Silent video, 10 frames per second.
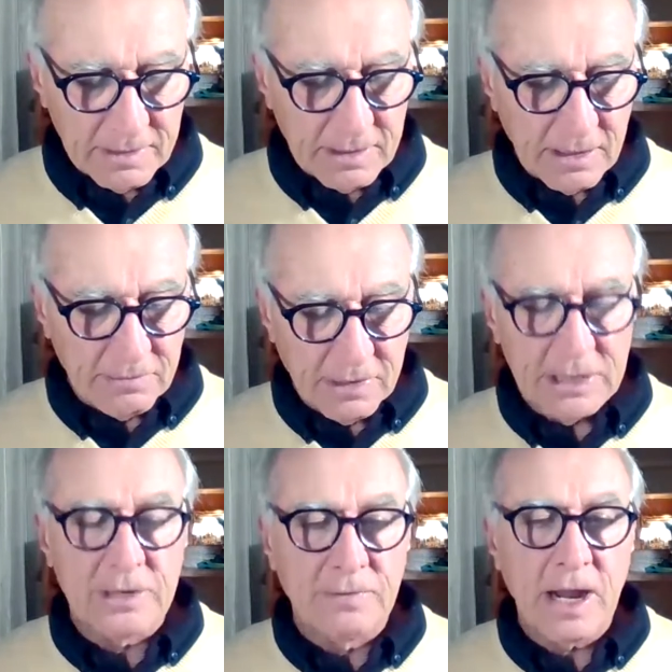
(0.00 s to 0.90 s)
have reached a
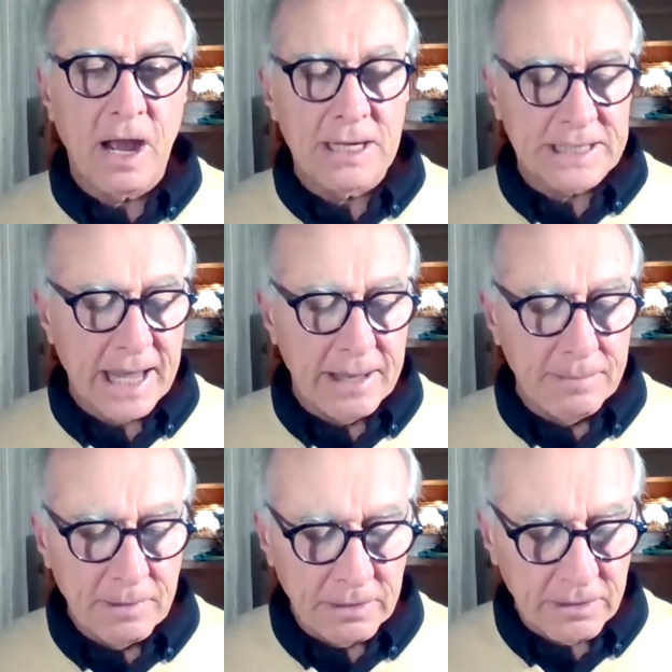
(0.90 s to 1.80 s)
very high
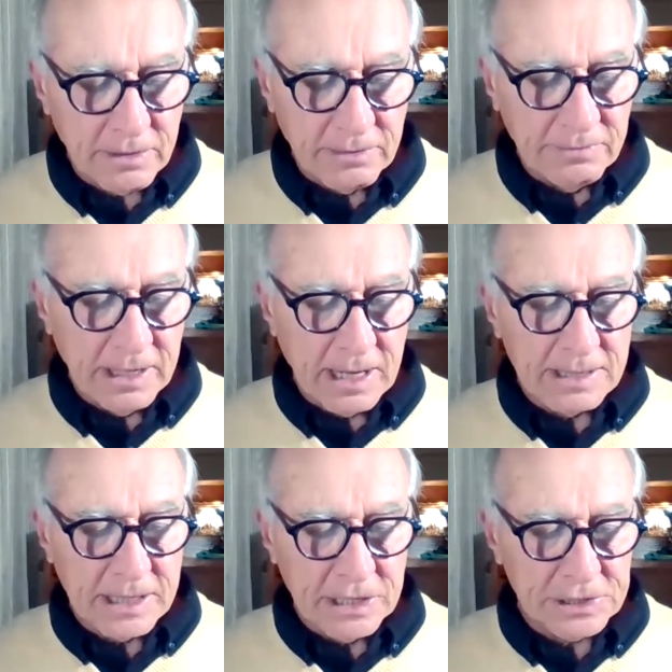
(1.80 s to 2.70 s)
attainment of
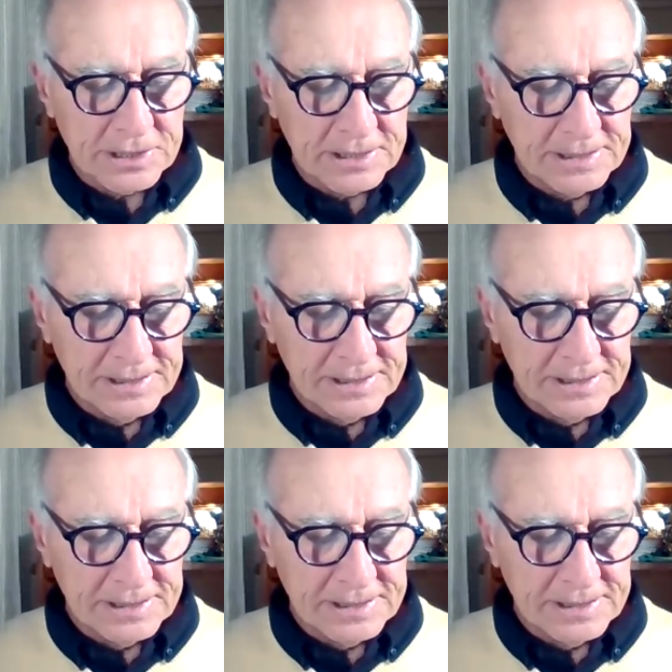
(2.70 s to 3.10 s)
realization,